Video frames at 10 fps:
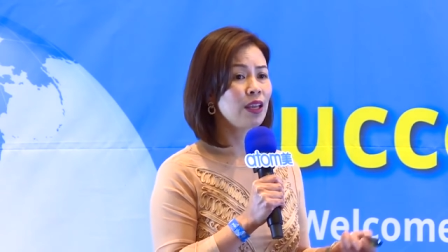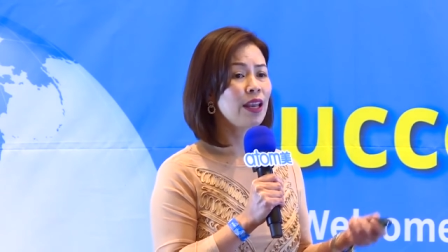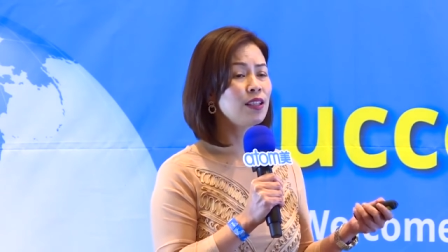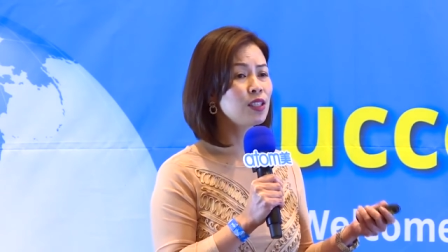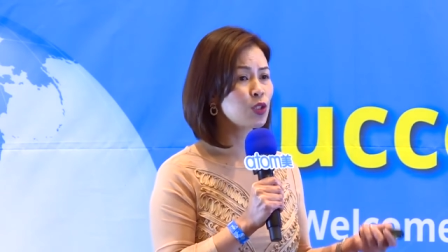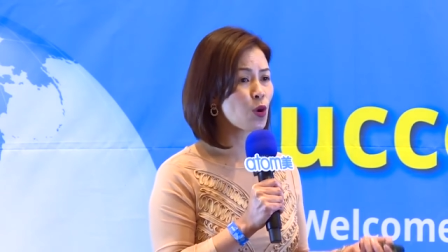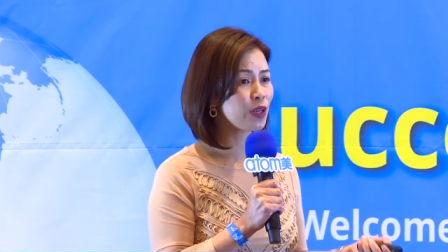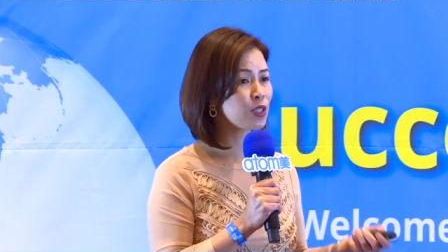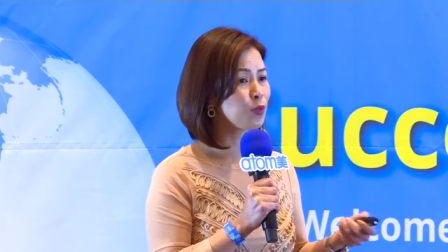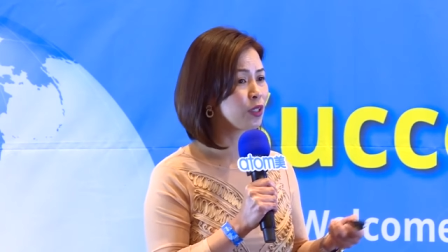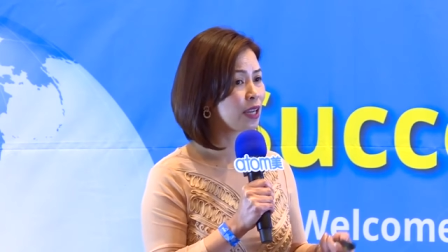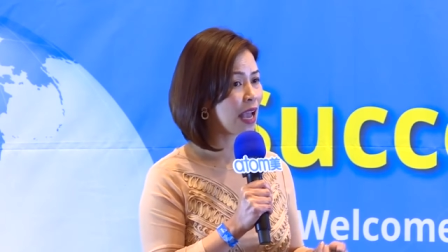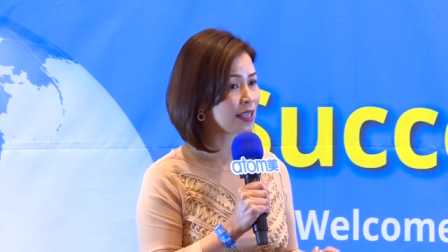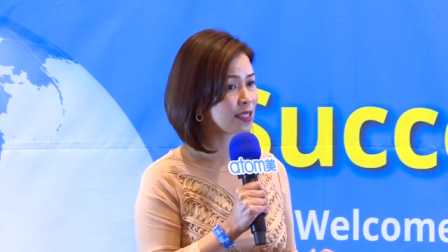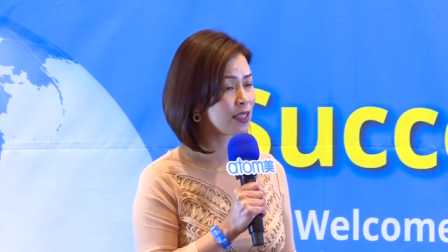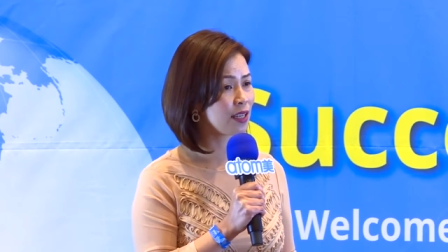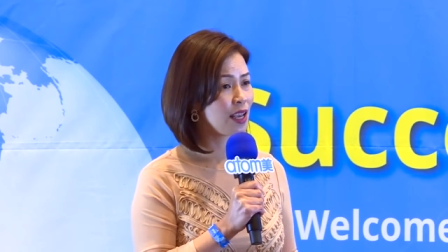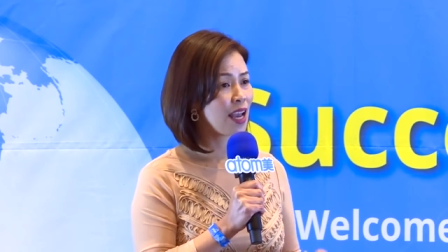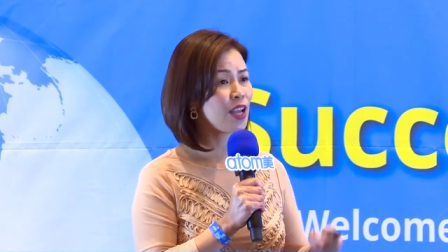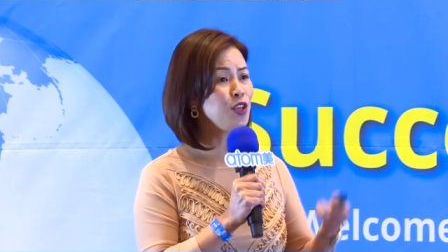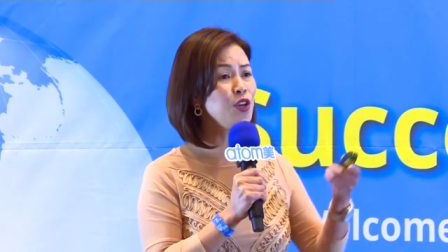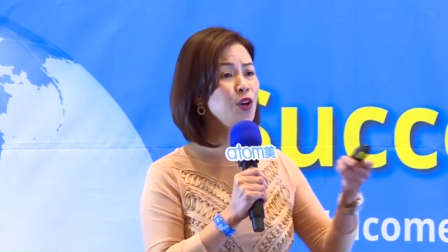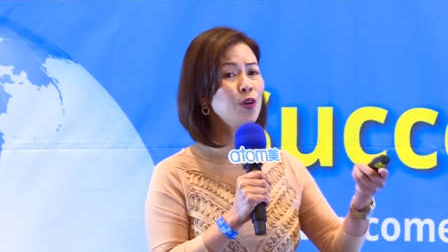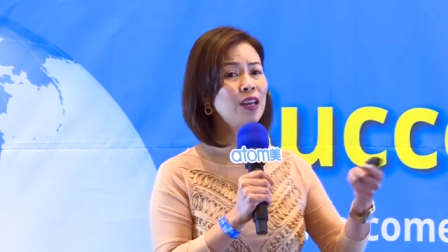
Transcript: And so it's broadcasted, and you